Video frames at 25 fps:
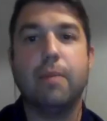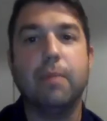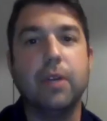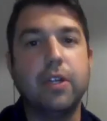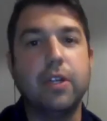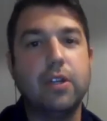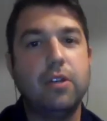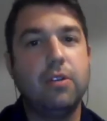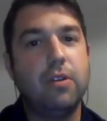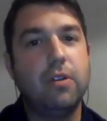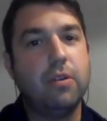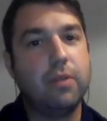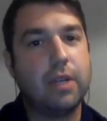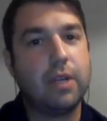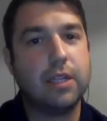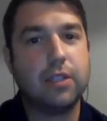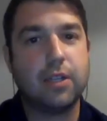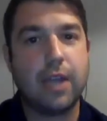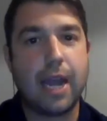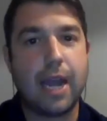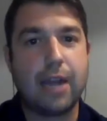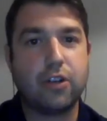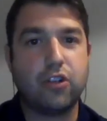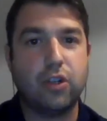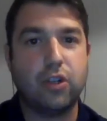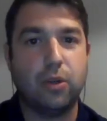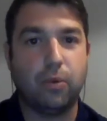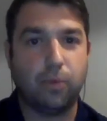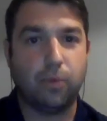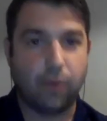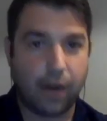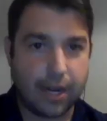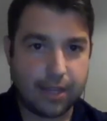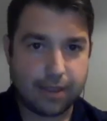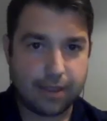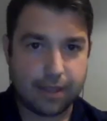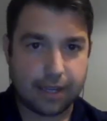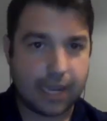but you don't get to actually
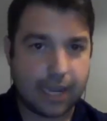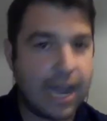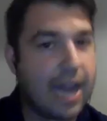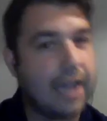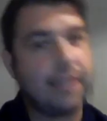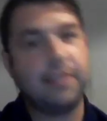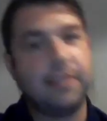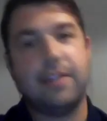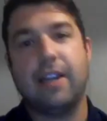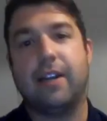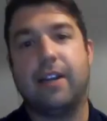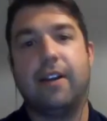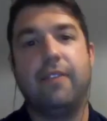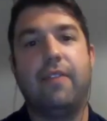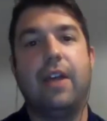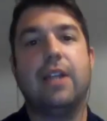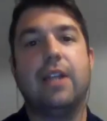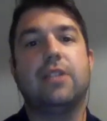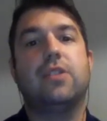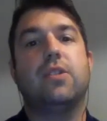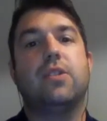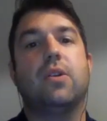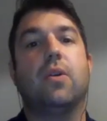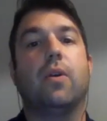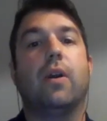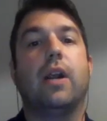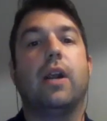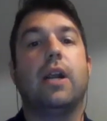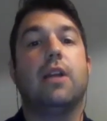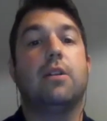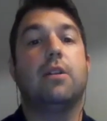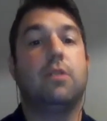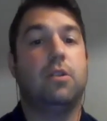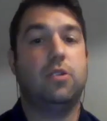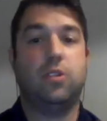write the content of that story.